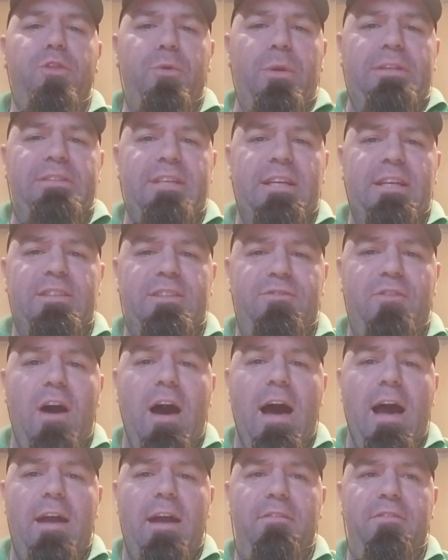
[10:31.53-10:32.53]

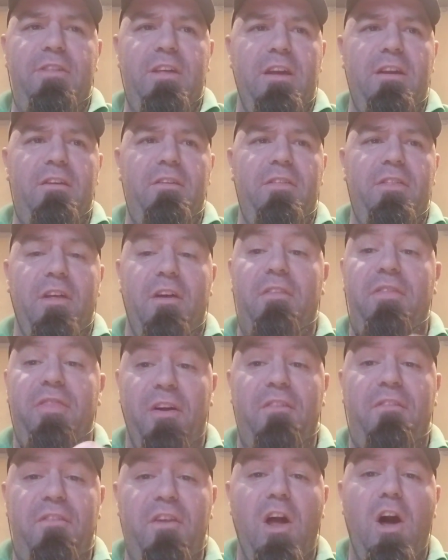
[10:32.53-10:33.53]
365.
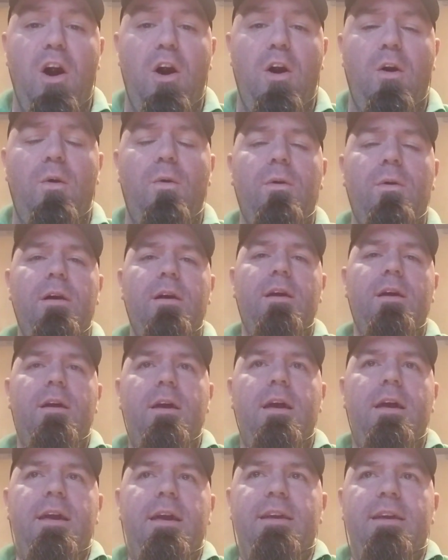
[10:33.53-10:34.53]
The Flow
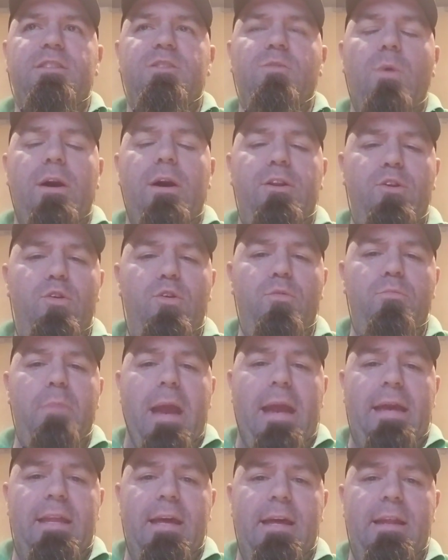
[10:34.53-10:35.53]
is the one who
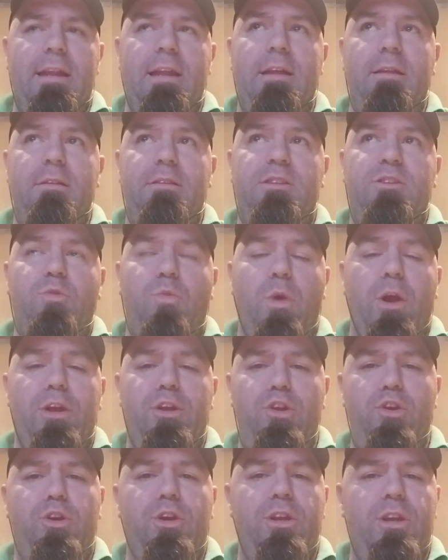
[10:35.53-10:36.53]
made it to where
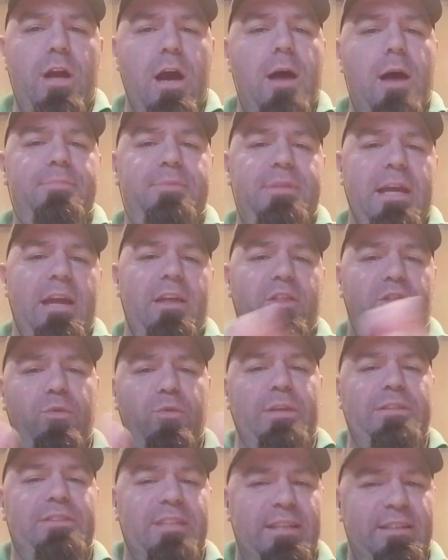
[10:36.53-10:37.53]
you can update
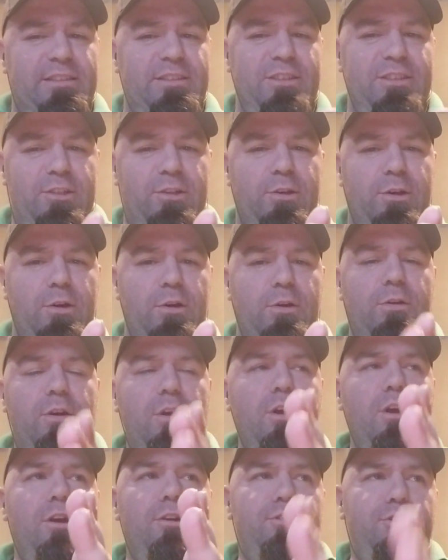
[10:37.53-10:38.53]
360
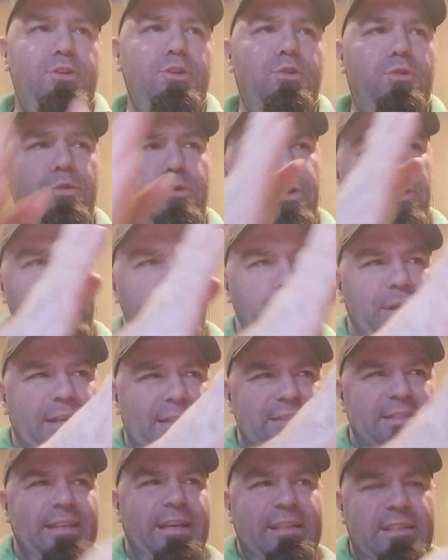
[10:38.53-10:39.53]
to
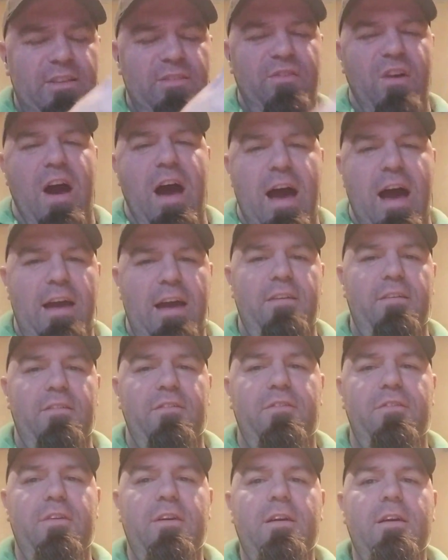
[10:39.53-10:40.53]
365
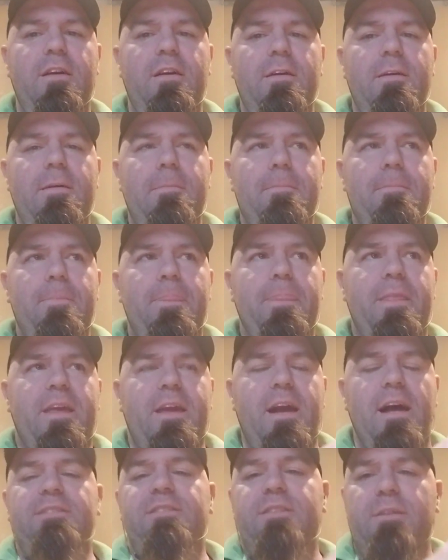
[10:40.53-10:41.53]

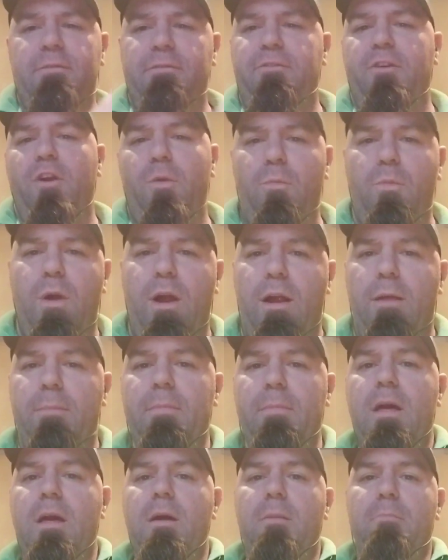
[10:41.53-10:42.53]
custom firmware.
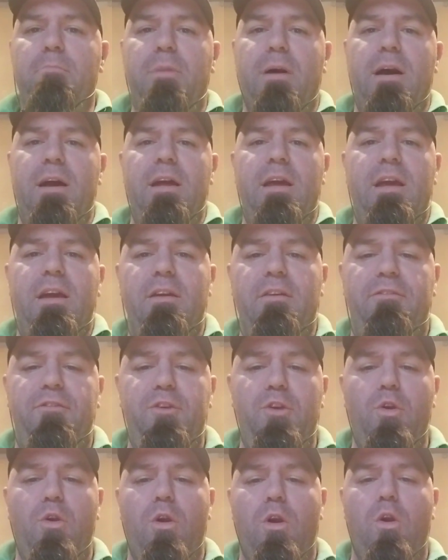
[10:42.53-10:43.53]
But if
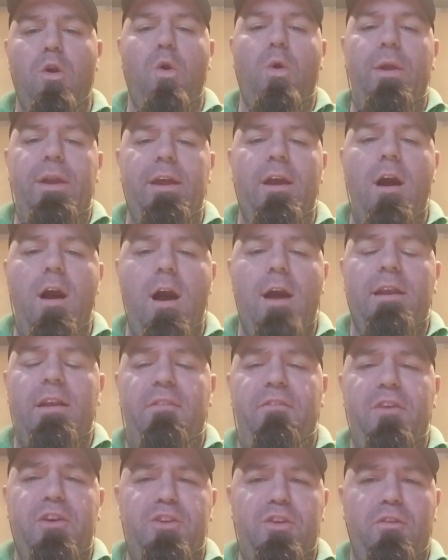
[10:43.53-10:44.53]
you're already on
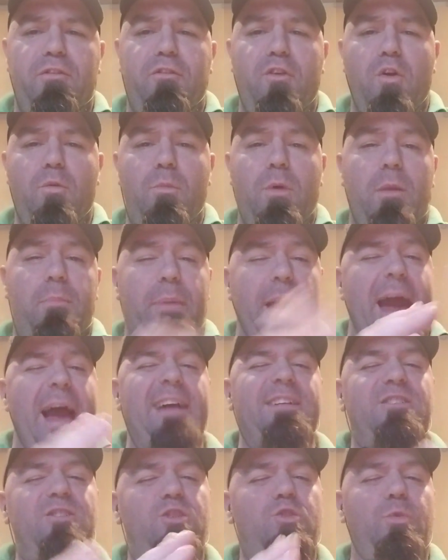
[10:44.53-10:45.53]
official firmware
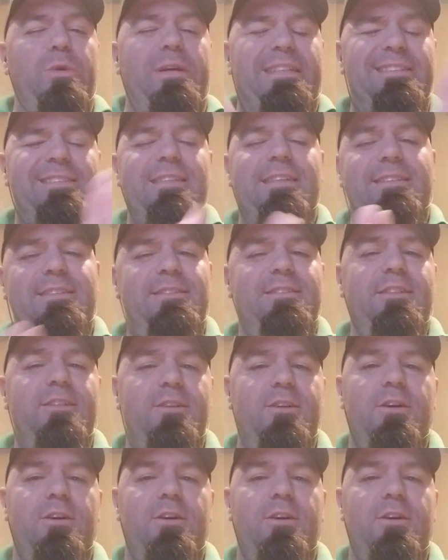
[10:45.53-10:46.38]
past 360,